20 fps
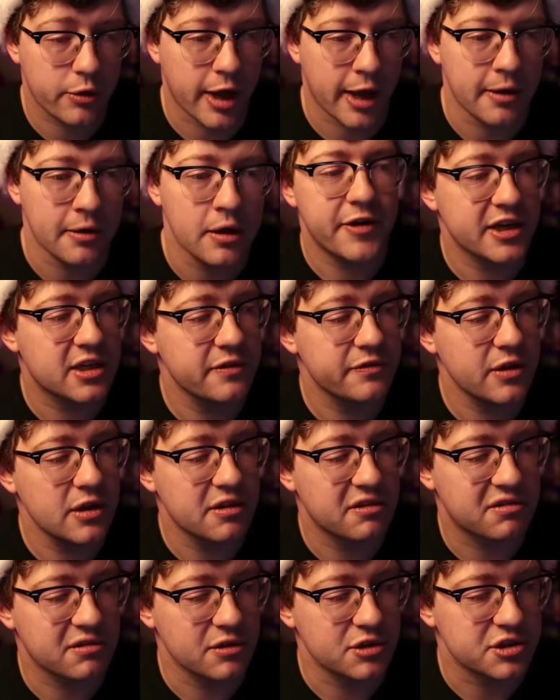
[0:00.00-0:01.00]
Okay, so
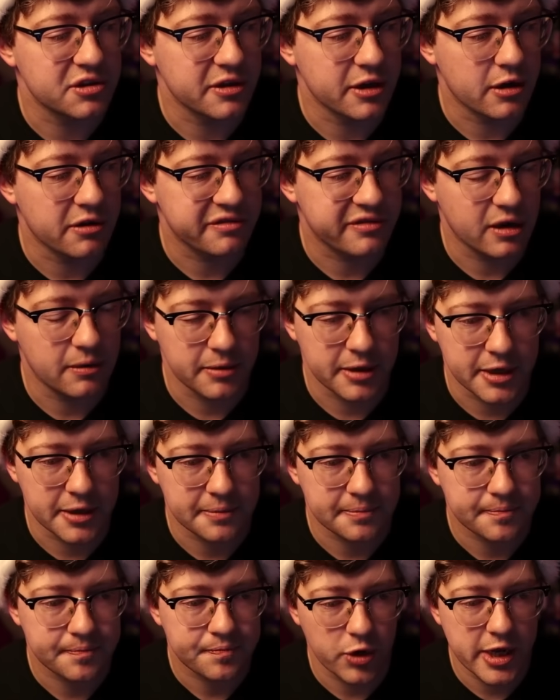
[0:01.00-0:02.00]
effectively the solution here is going to
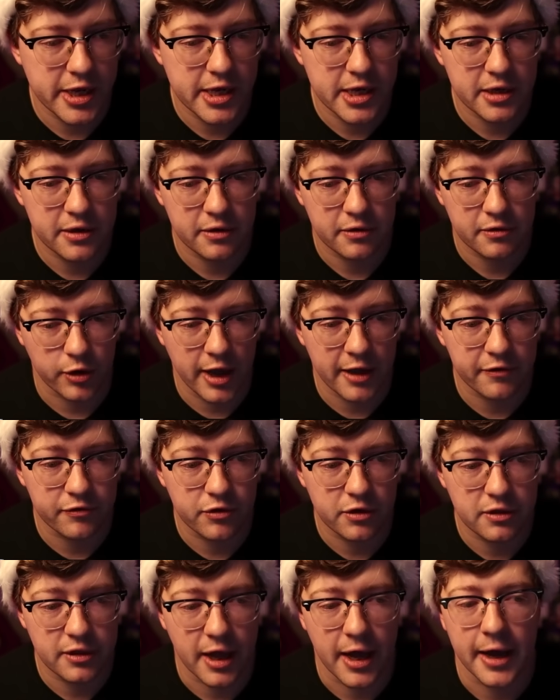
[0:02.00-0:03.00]
be read for
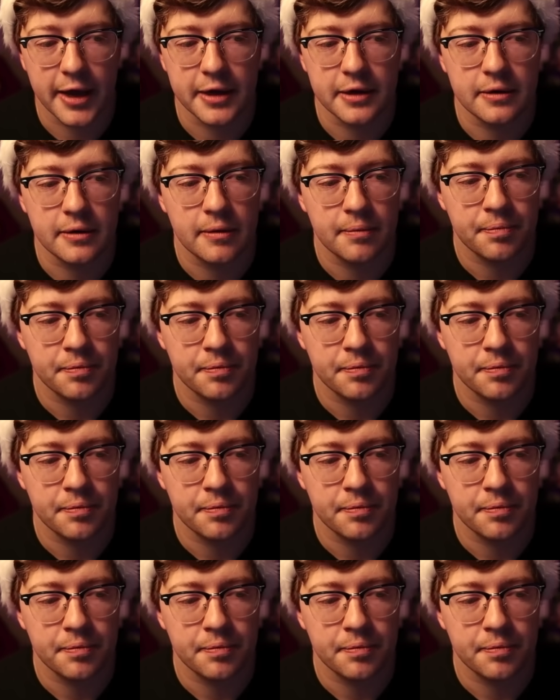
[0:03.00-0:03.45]
every line,